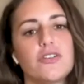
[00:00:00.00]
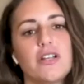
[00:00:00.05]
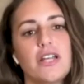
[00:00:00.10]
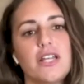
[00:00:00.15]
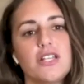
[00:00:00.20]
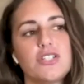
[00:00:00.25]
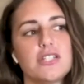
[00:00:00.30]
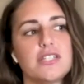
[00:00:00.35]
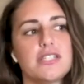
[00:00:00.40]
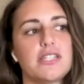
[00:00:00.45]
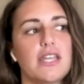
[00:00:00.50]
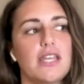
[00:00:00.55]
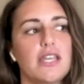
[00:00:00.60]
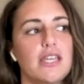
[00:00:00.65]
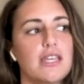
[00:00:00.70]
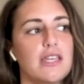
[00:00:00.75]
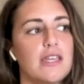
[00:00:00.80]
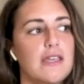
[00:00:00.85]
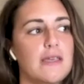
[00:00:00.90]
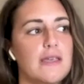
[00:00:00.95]
And I just
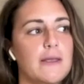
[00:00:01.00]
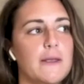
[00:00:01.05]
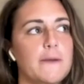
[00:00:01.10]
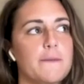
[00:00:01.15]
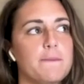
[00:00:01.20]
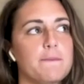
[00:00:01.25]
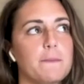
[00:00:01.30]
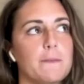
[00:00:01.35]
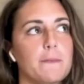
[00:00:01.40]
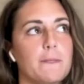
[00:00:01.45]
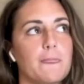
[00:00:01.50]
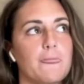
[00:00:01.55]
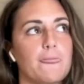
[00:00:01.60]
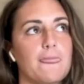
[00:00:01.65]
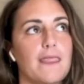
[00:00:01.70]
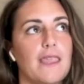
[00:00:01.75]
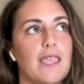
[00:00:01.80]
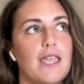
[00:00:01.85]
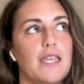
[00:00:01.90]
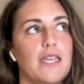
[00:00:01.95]
think
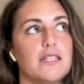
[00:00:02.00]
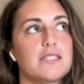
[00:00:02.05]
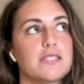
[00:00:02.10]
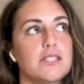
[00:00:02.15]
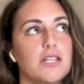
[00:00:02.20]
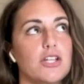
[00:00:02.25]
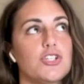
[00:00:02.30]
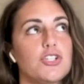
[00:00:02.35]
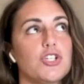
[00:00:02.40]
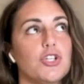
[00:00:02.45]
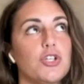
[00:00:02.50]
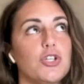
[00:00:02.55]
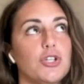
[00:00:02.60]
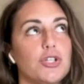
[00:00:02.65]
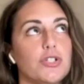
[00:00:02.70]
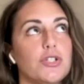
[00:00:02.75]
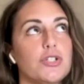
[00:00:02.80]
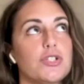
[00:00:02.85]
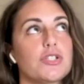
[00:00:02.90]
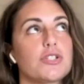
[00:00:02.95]
it's such a
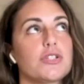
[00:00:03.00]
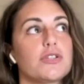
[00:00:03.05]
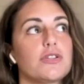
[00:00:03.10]
good